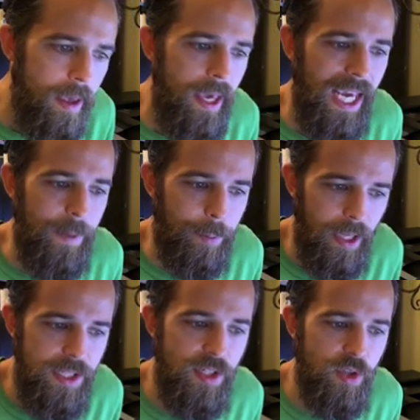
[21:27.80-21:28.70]
In
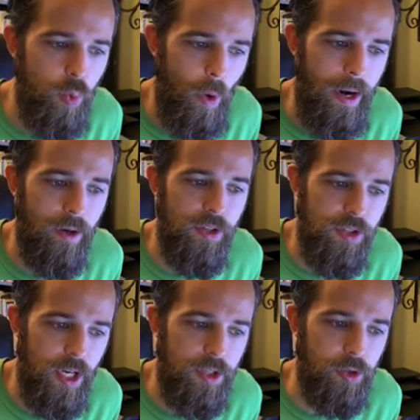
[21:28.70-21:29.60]
places where
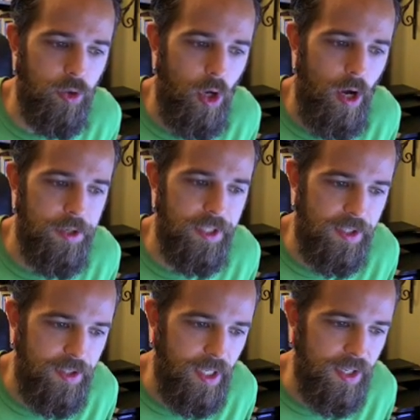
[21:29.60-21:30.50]
such laws
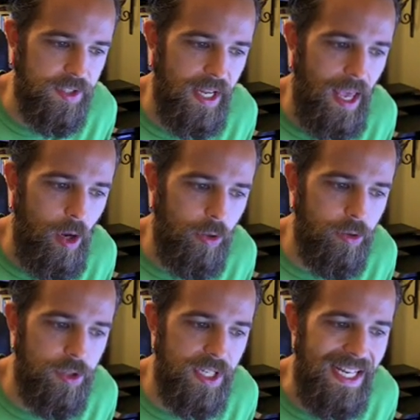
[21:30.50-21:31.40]
exist,
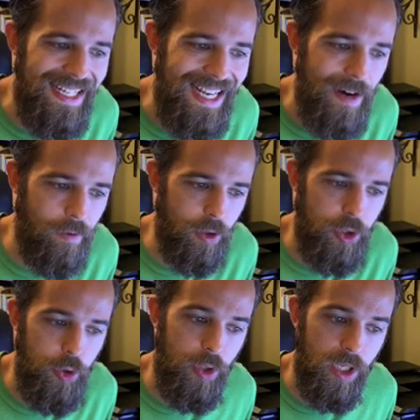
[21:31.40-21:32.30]
elders endeavor
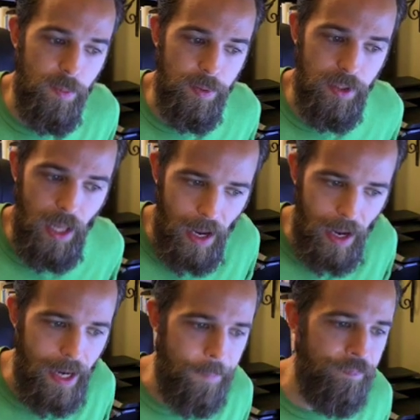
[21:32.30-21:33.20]
to
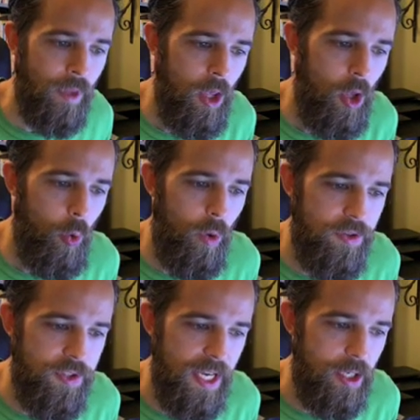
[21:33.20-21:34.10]
comply with
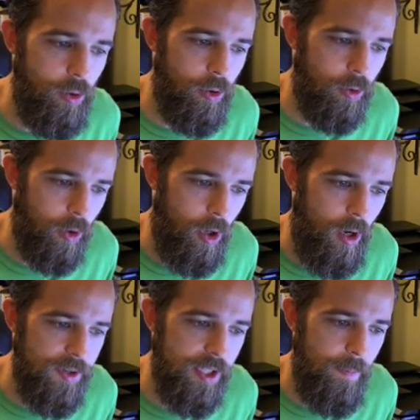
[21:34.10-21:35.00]
secular
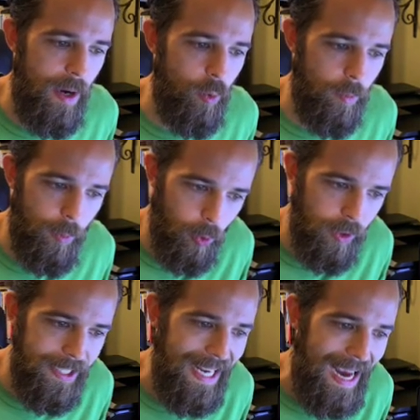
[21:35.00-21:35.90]
laws about
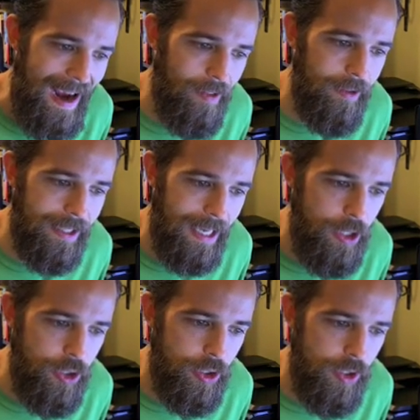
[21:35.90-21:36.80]
reporting
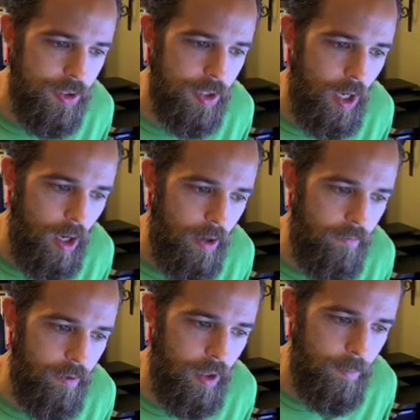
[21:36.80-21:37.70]
allegations
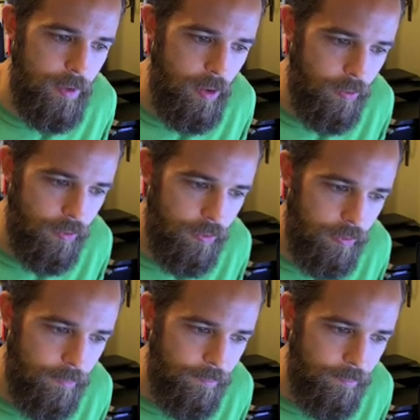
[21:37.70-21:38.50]
of abuse.